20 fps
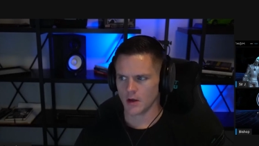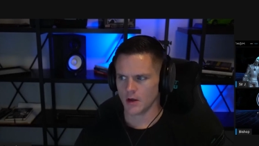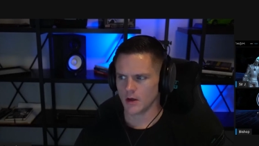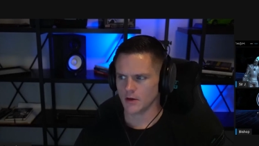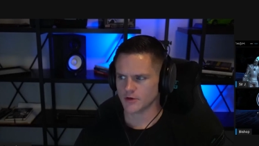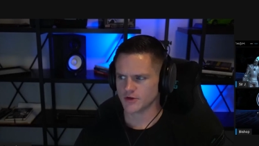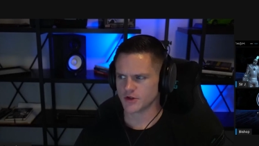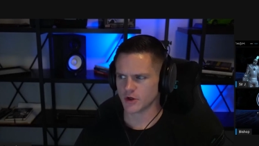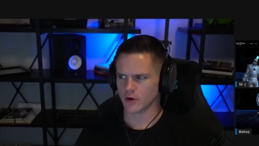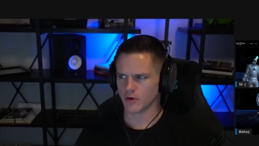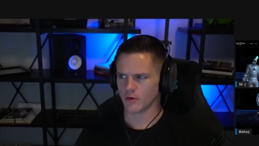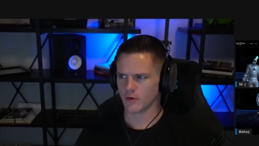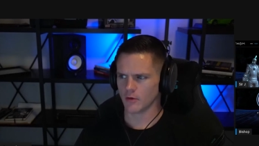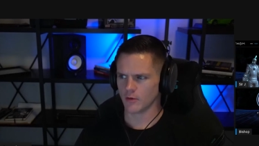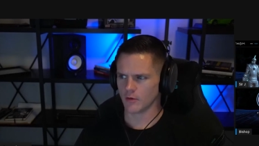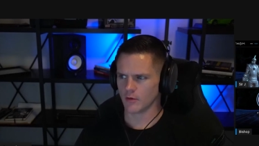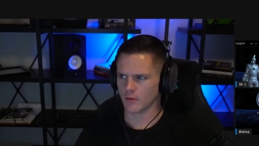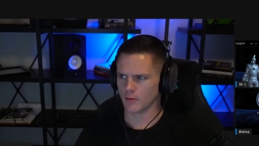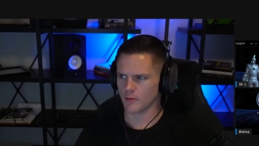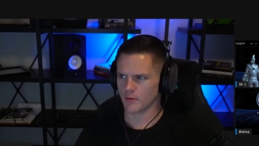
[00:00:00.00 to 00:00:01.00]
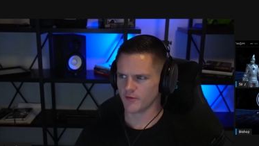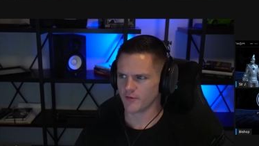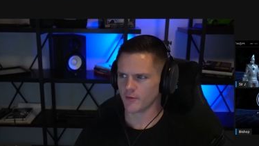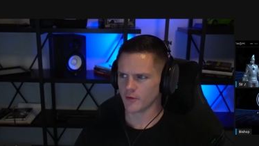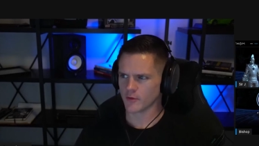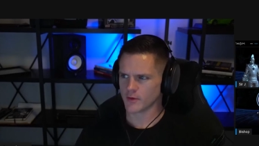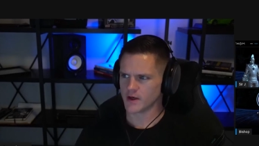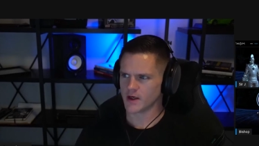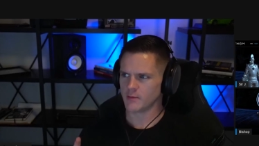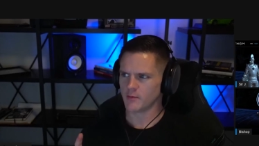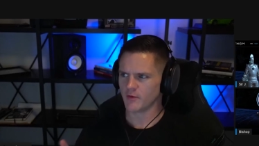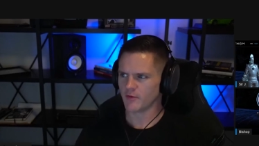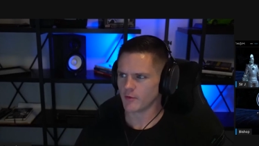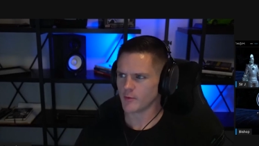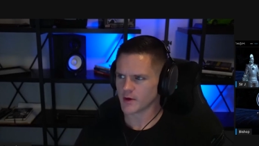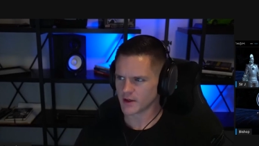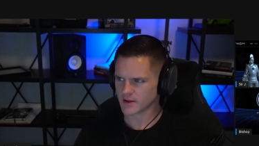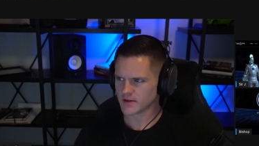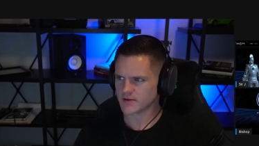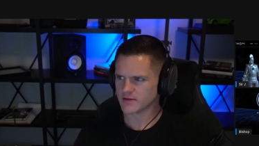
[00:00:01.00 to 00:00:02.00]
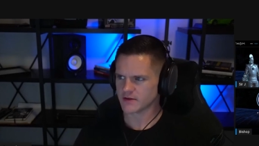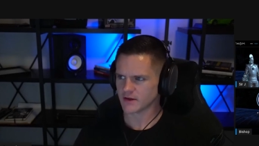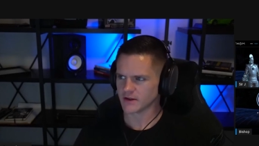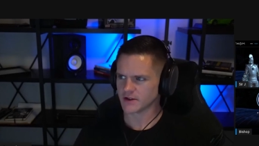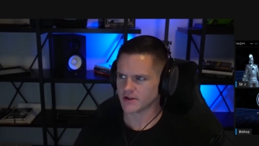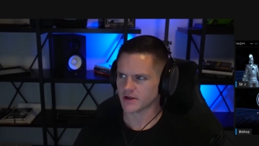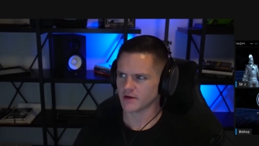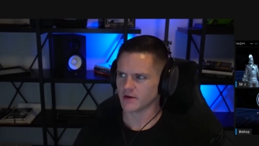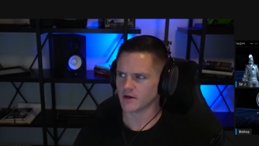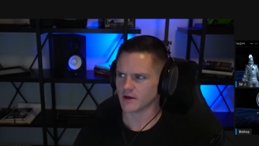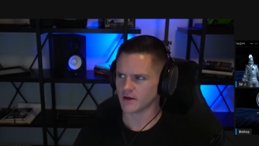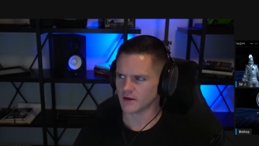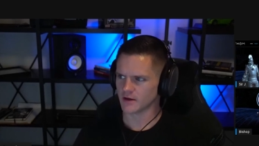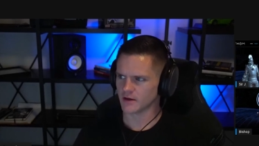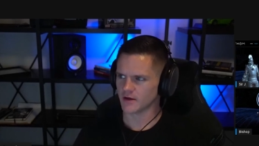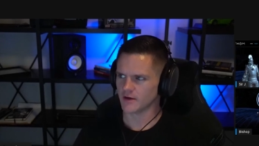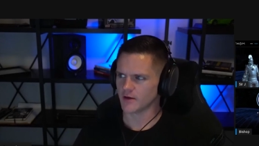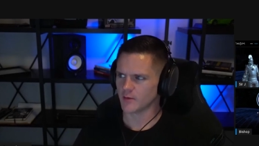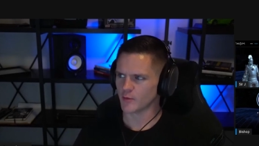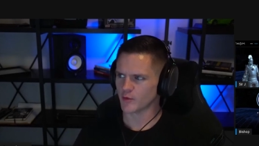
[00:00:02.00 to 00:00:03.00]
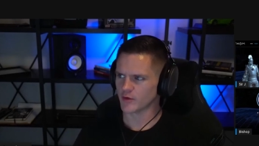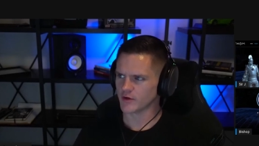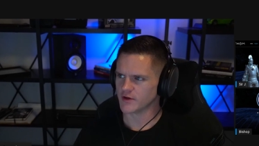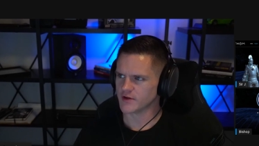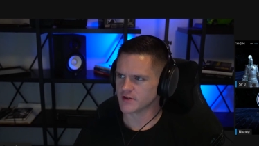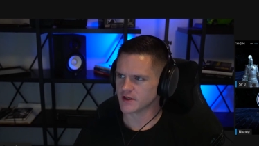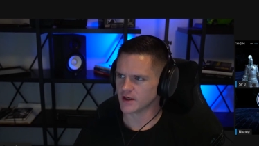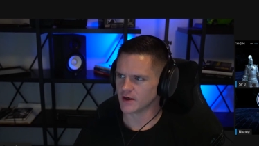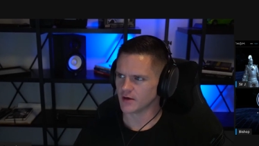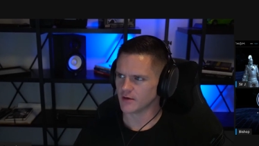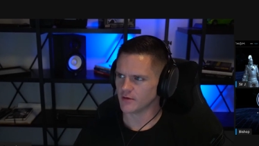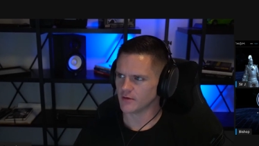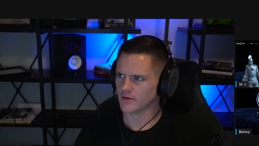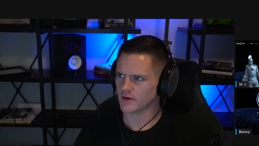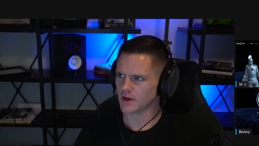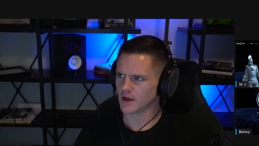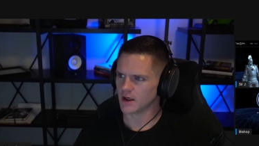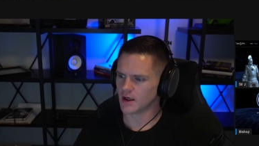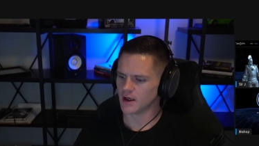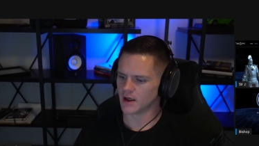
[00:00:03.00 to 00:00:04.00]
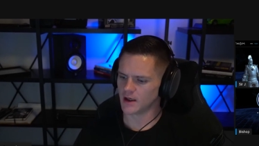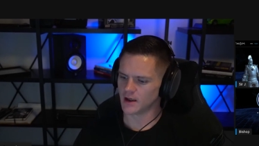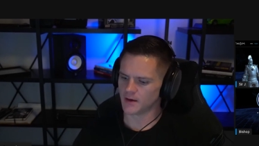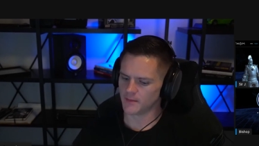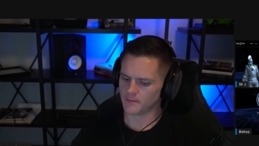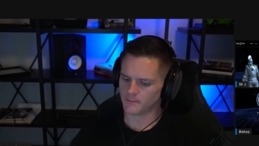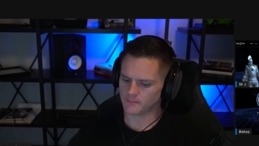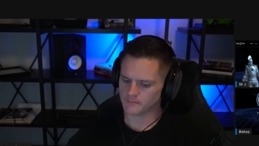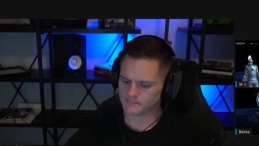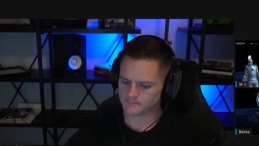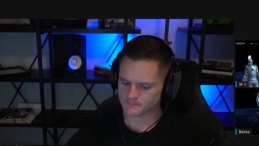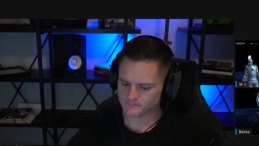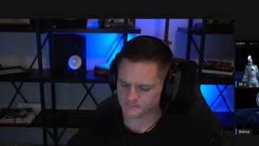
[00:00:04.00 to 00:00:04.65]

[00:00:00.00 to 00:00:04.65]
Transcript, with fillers: So before we before we touch on the on the pre-sale, um,